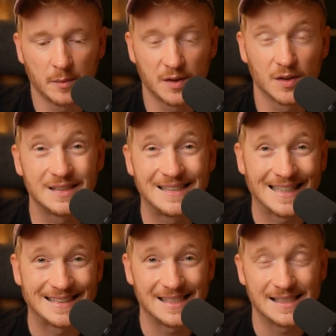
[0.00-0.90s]
because the
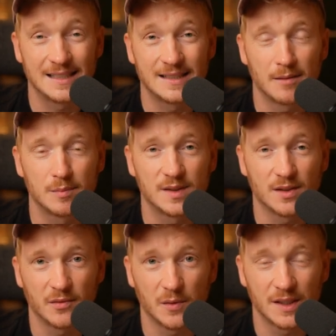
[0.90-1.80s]
existing templates
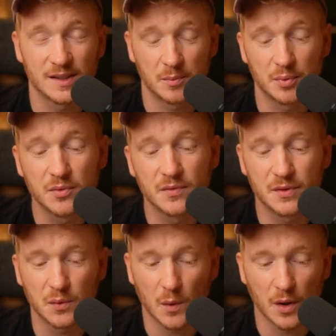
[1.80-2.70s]
of Wix are proven
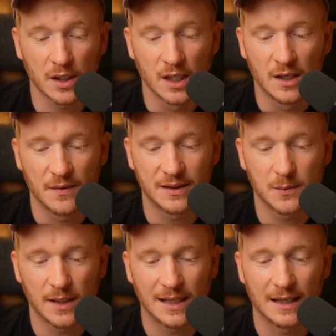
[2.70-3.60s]
to work. That's
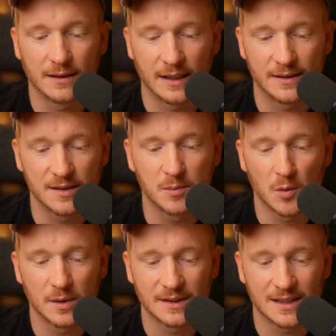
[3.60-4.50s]
why I, at this
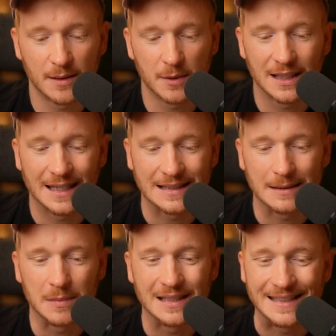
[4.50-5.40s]
moment in time, I like
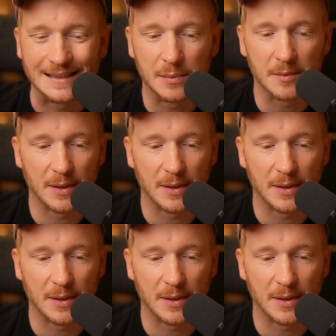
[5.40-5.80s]
them a little bit